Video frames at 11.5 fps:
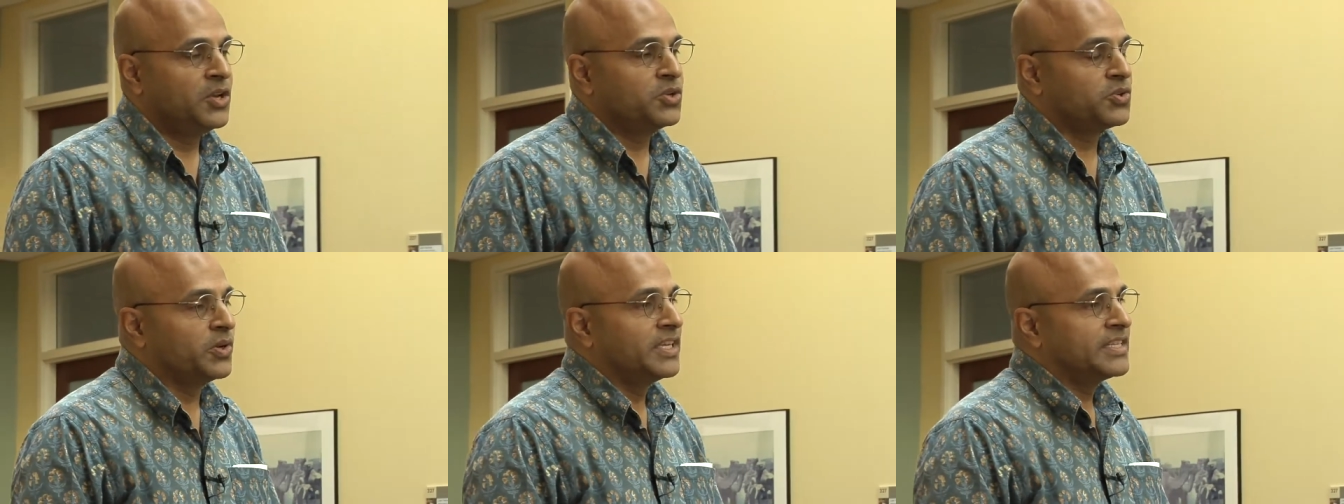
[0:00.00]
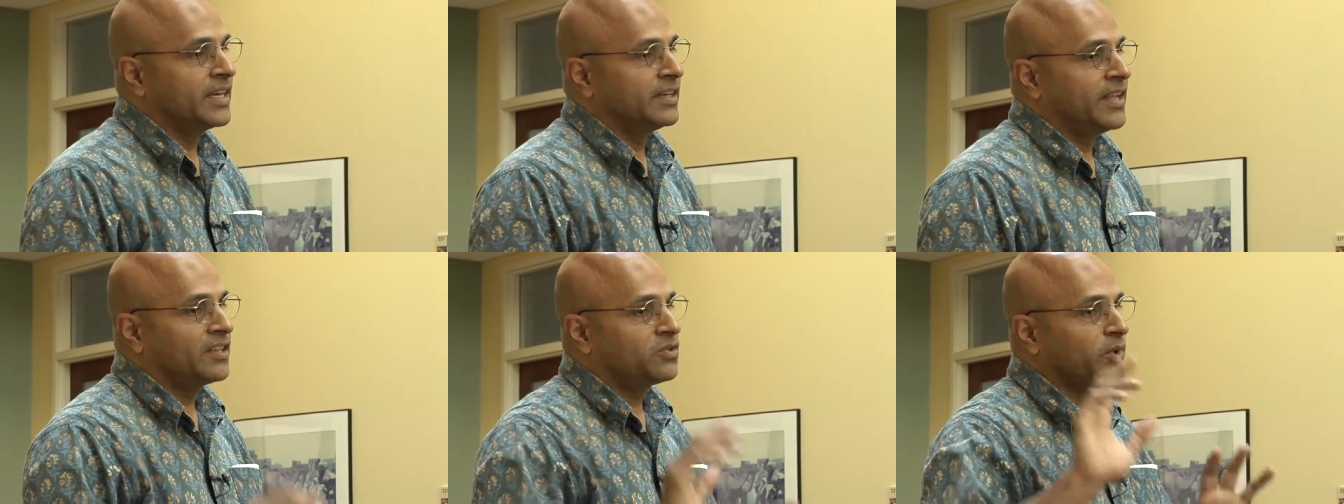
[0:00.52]
So he said
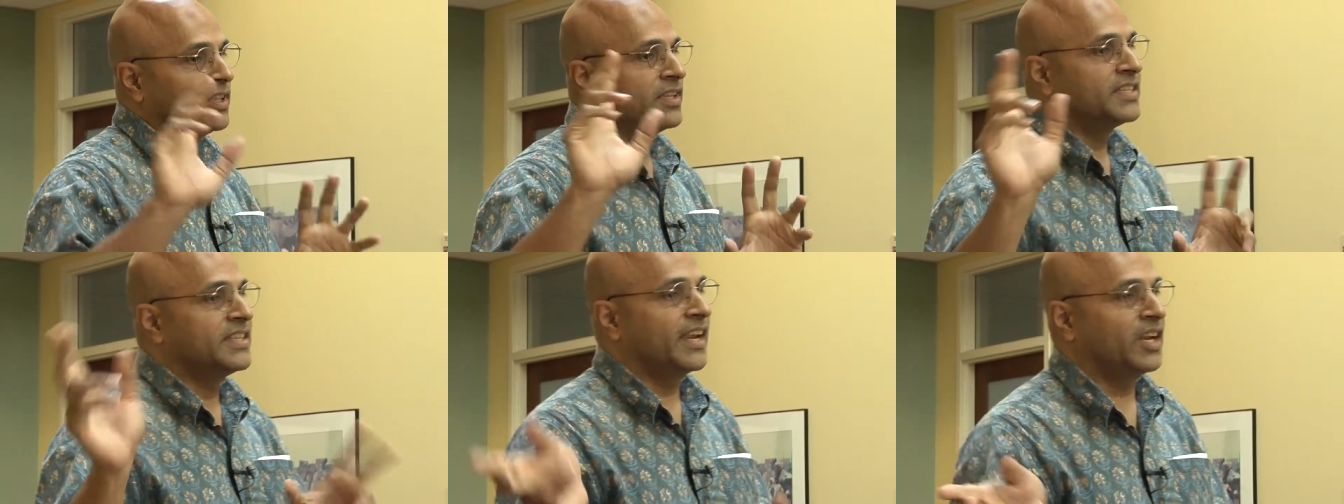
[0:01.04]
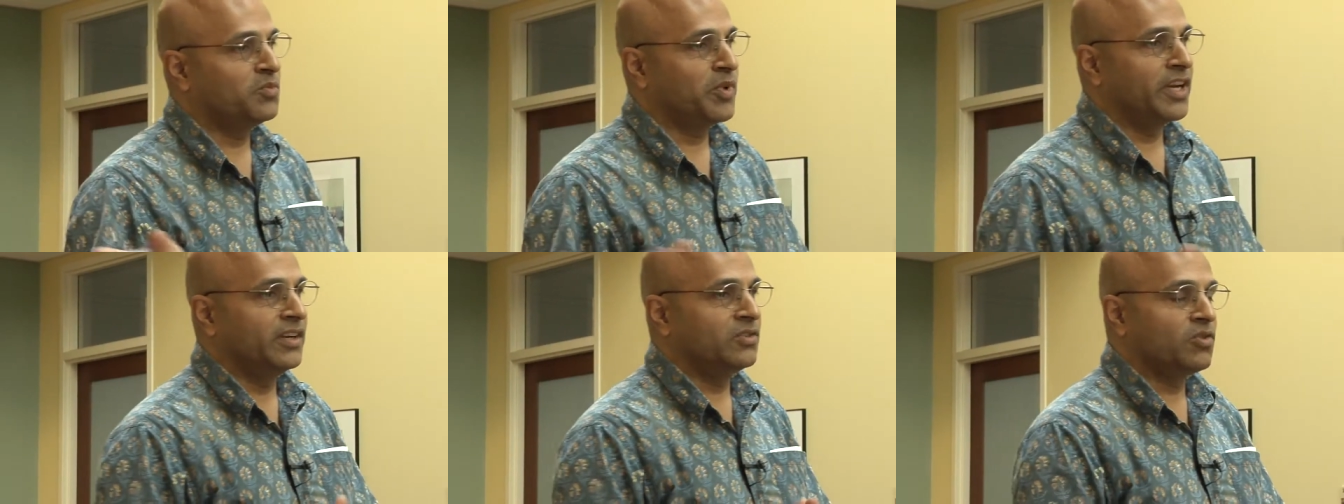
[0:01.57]
that's when the second
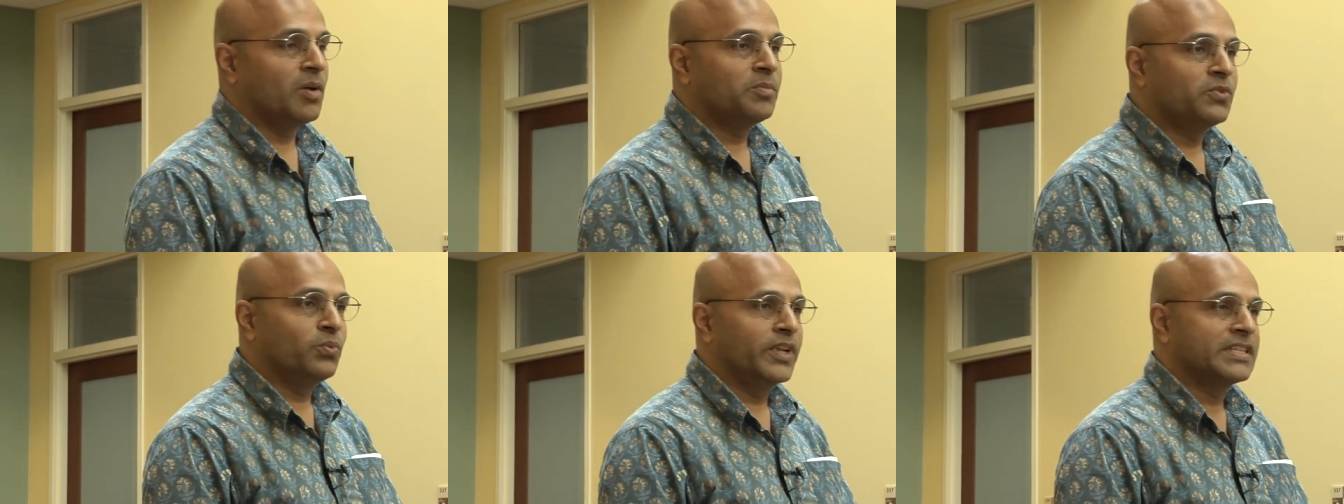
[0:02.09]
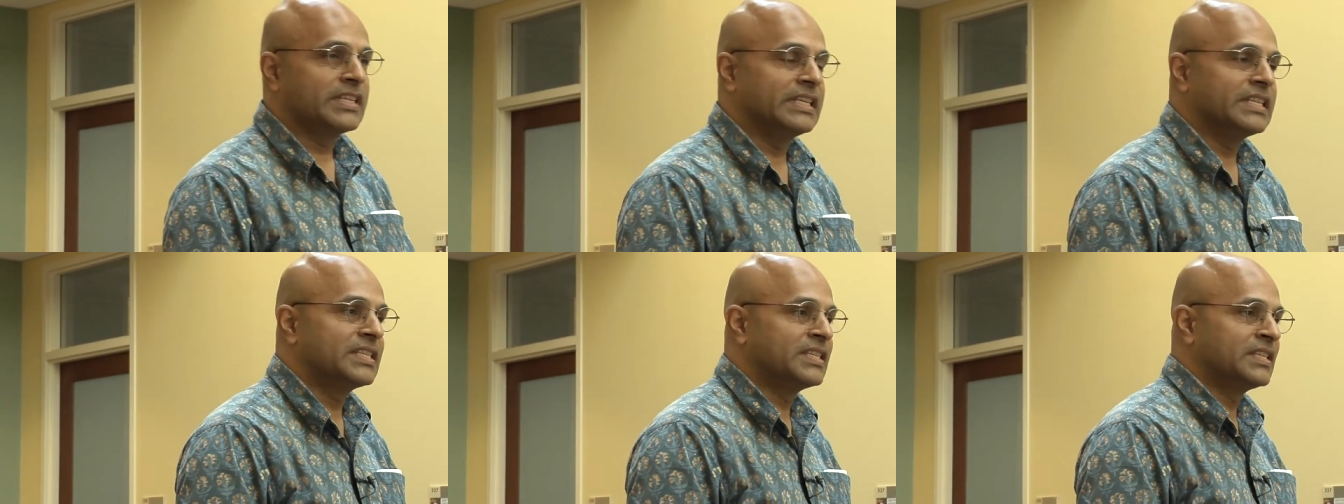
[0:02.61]
penny dropped, which
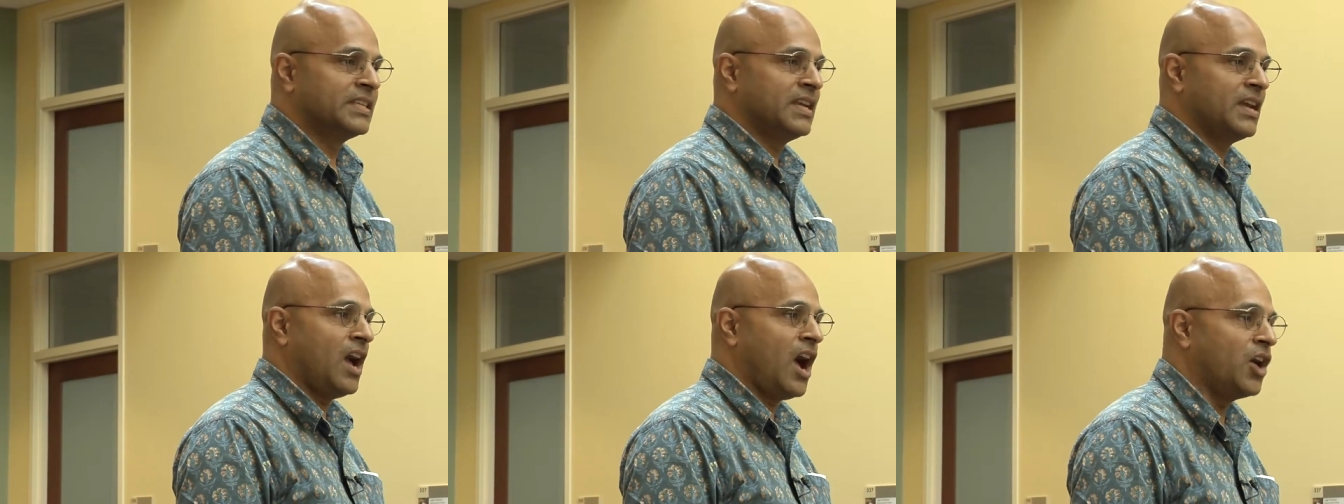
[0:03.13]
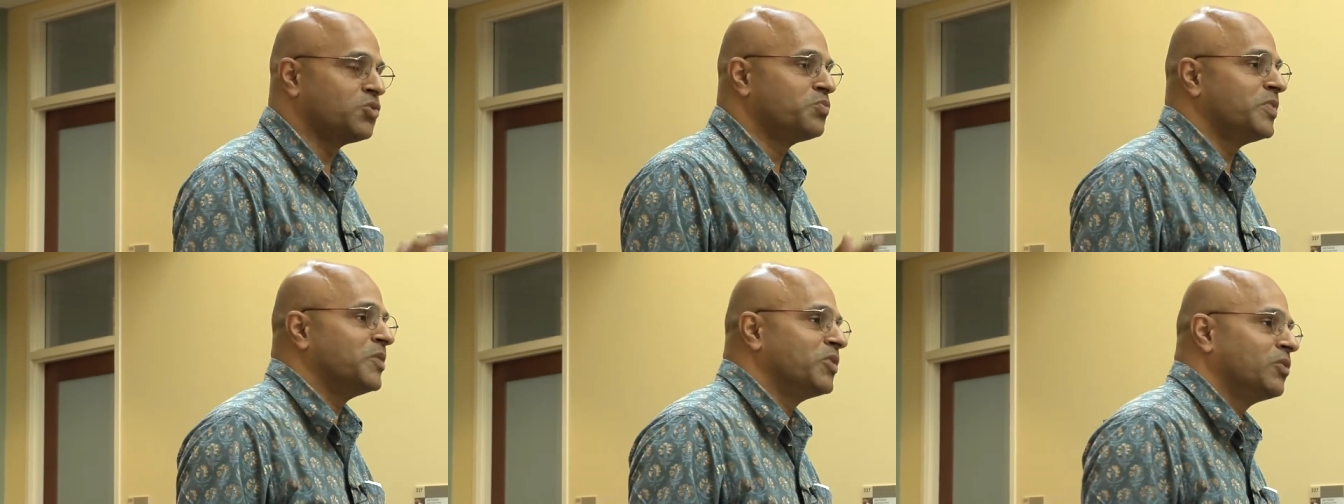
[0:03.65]
is how do
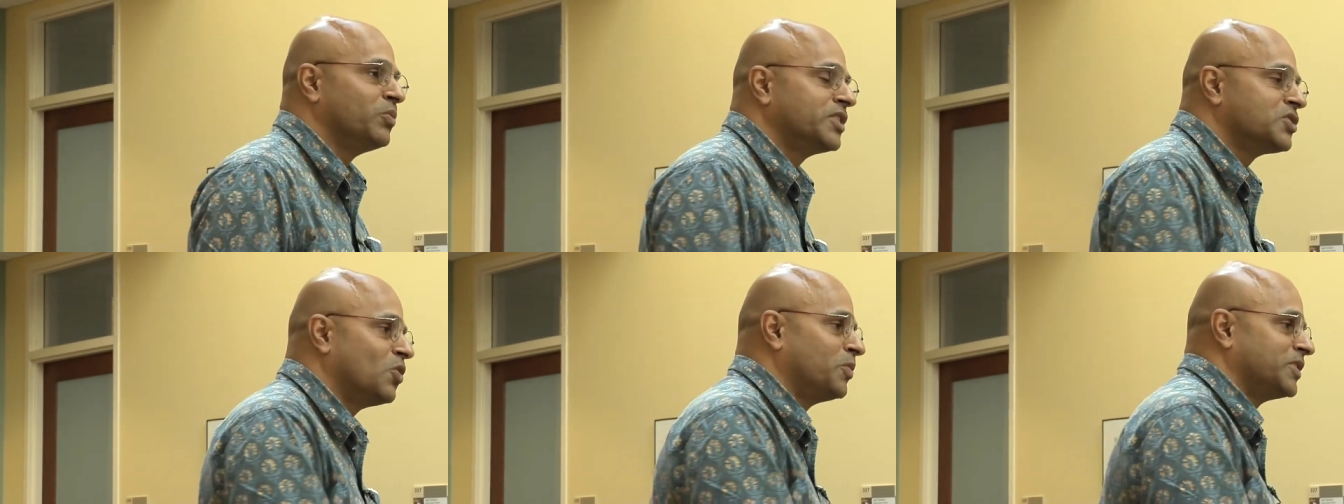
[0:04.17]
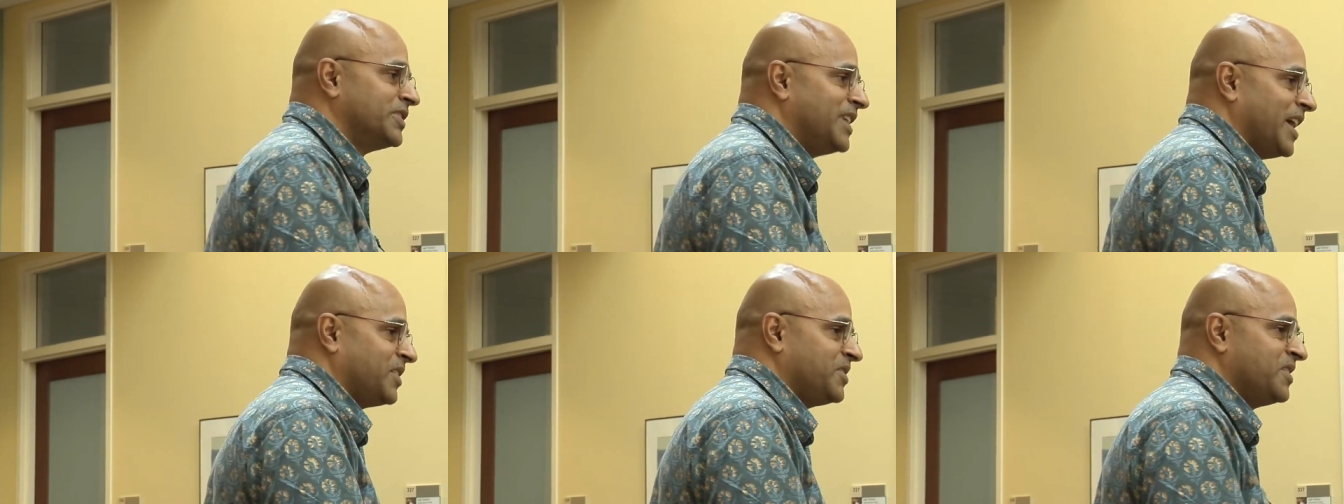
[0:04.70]
people with so much
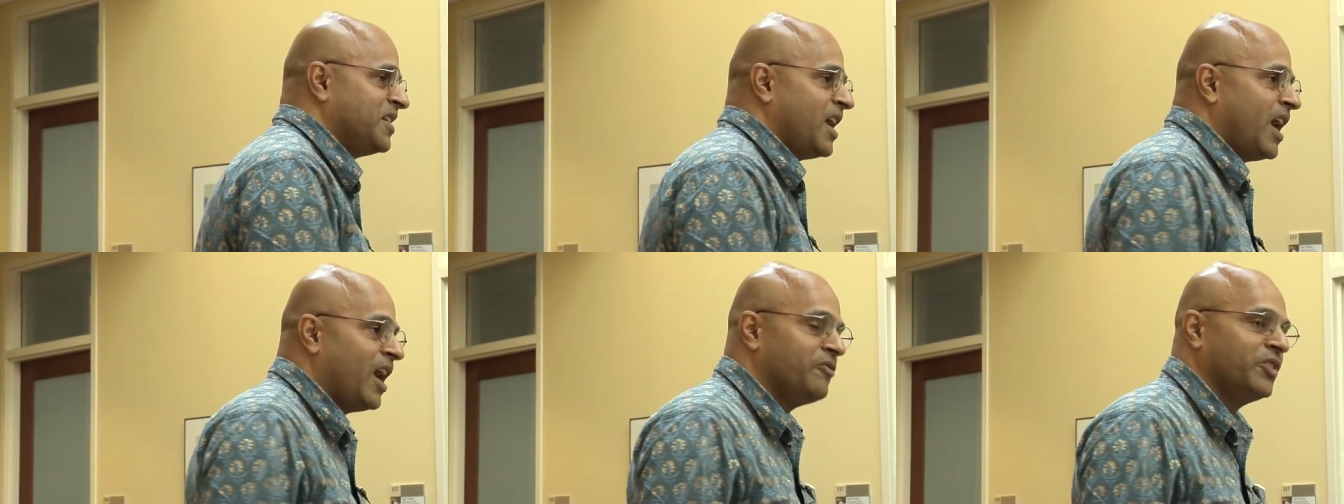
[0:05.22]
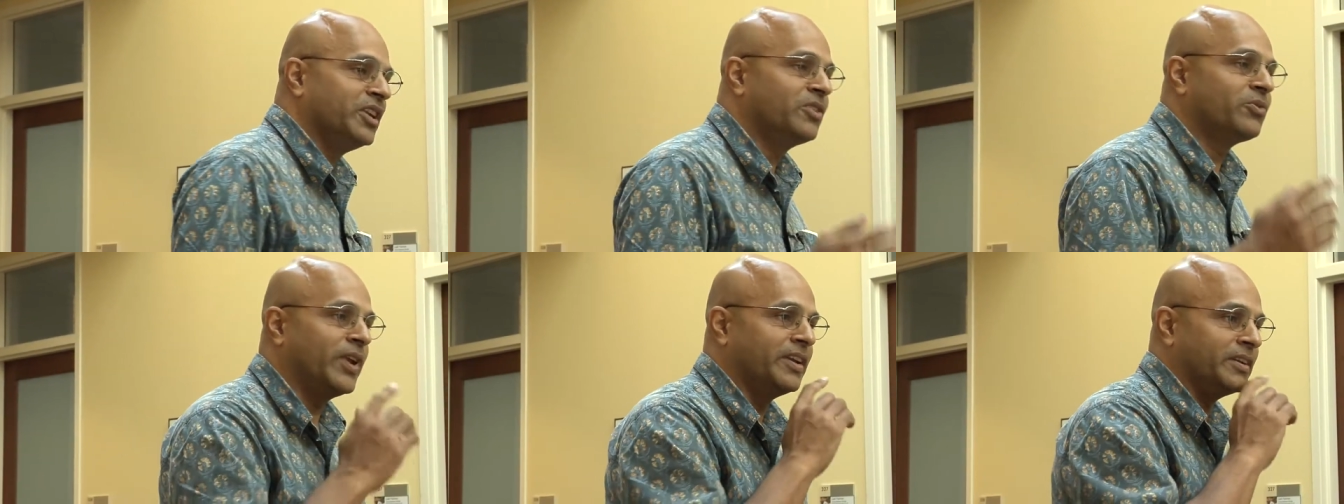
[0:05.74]
debt have any
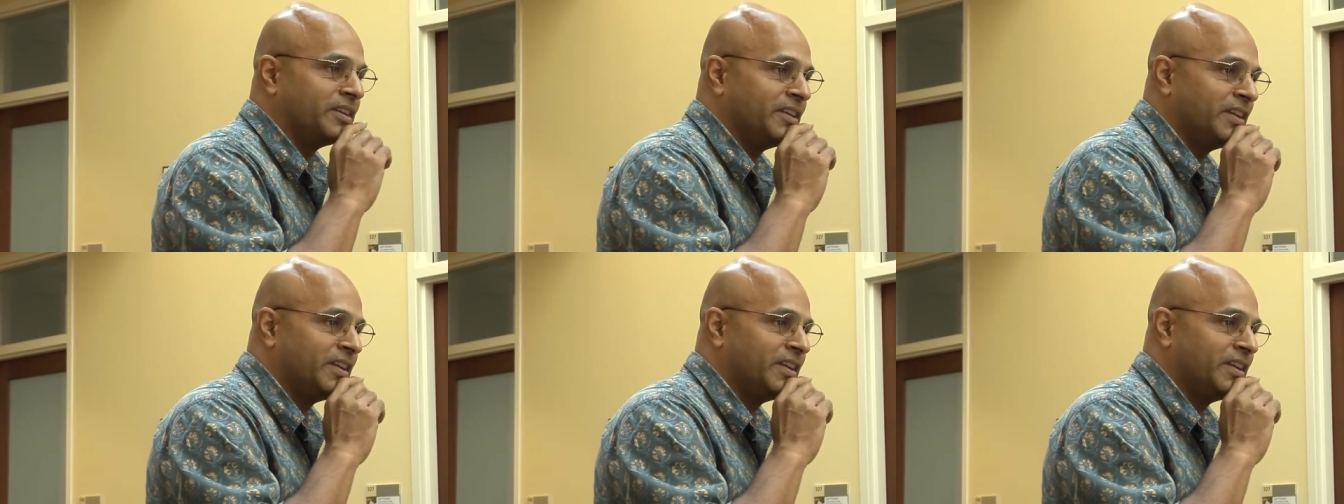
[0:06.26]
credit?